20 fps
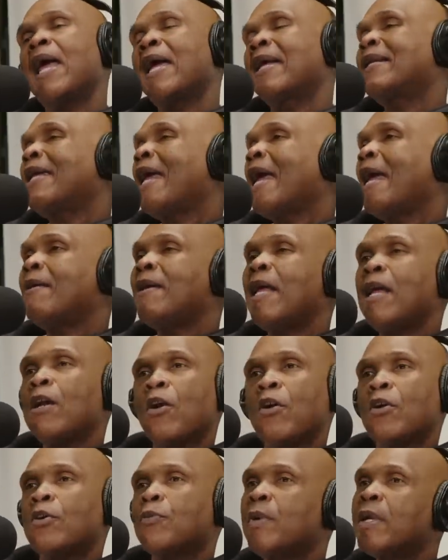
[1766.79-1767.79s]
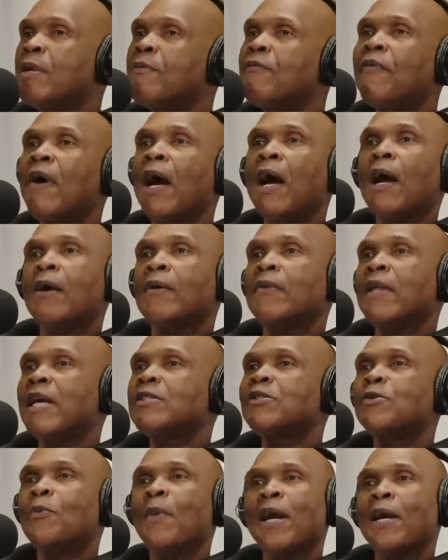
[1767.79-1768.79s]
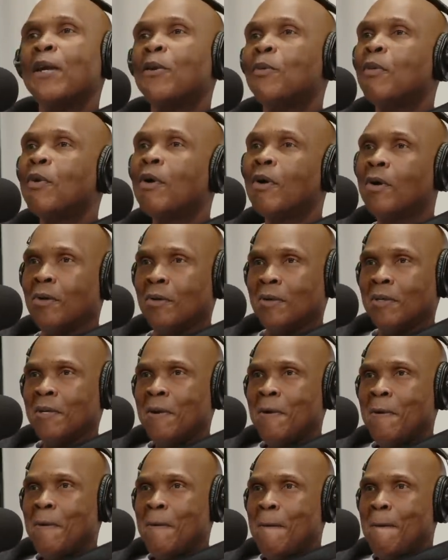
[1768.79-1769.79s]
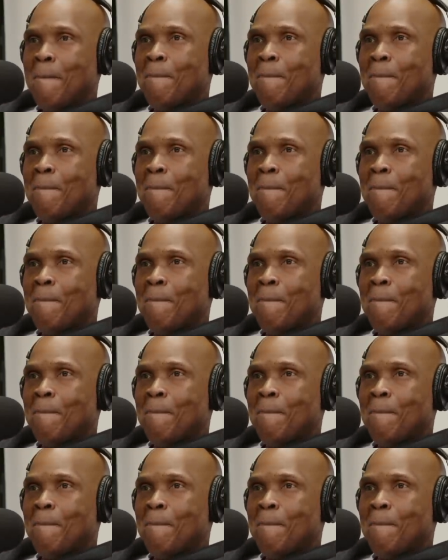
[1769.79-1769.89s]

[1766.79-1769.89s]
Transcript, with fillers: like damn, that Earth, Wind, and Fire, that's the way of the world." Yeah,